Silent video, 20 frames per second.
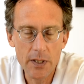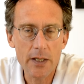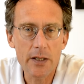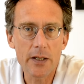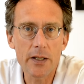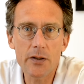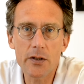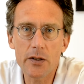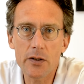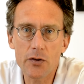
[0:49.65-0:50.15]

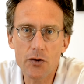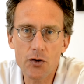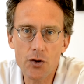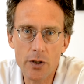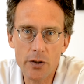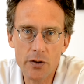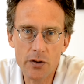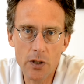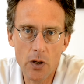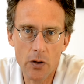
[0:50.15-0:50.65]
This is
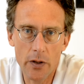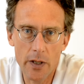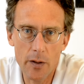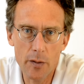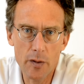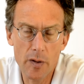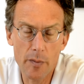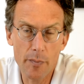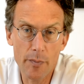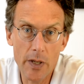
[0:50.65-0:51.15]
just now
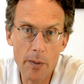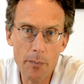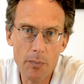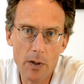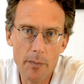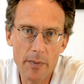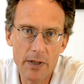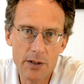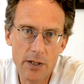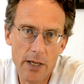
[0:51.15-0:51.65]
the
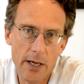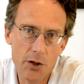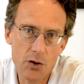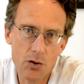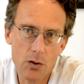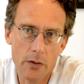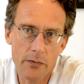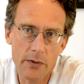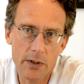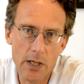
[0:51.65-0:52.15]
implementation
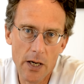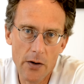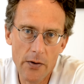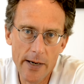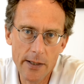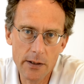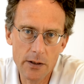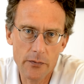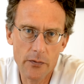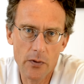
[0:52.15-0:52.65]
of a
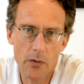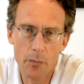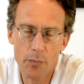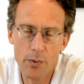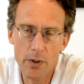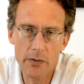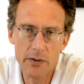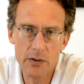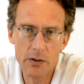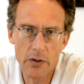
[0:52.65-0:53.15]
directive or a
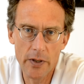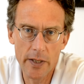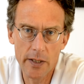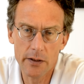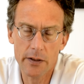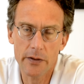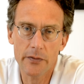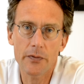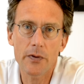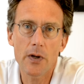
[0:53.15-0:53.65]
previous
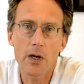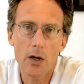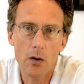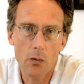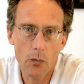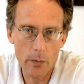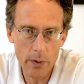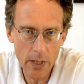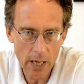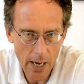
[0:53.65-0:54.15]
directive.
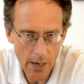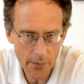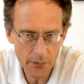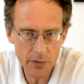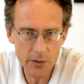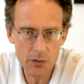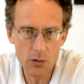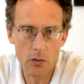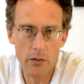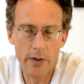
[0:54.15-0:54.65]
We have
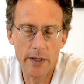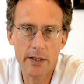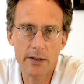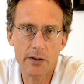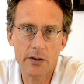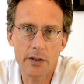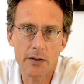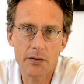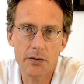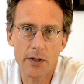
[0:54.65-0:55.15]
this already
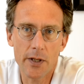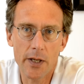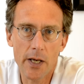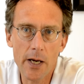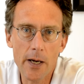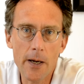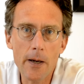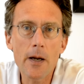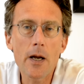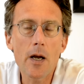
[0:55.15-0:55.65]
since a
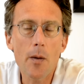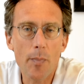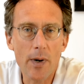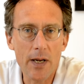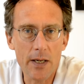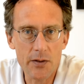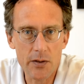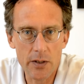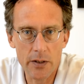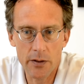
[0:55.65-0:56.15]
year, but
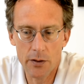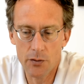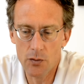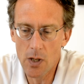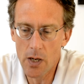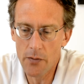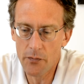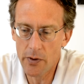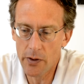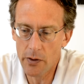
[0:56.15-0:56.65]
it's in the
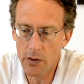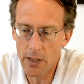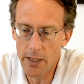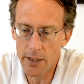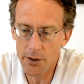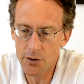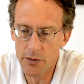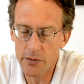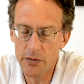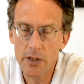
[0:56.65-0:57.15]
draft
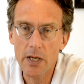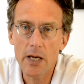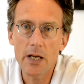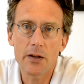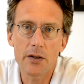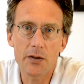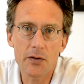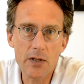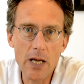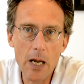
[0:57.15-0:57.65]
regulations.
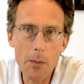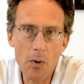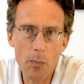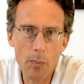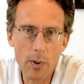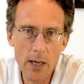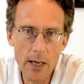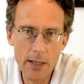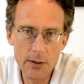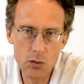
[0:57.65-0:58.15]
The same
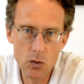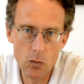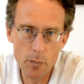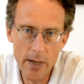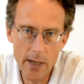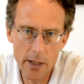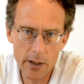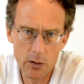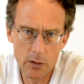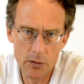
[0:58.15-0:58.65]
applies to
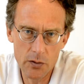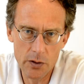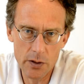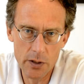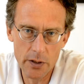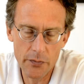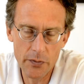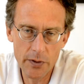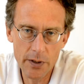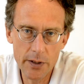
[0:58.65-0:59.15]
medical
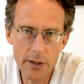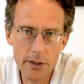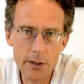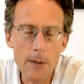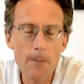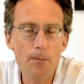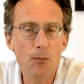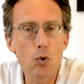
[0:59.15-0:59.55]
certificate.